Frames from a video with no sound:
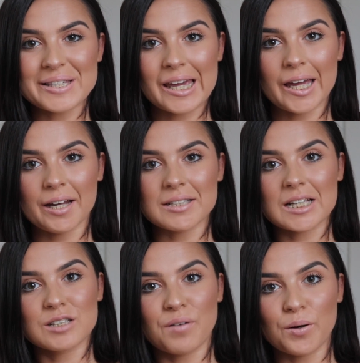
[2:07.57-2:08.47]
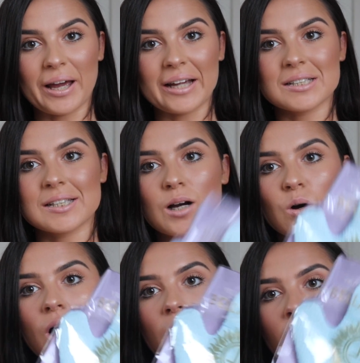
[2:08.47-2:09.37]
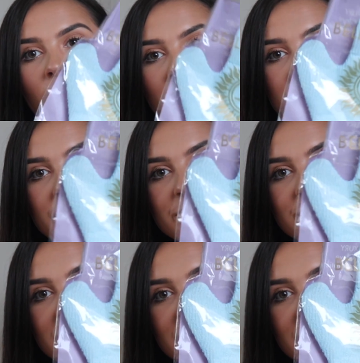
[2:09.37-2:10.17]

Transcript: skin is exfoliate. So I use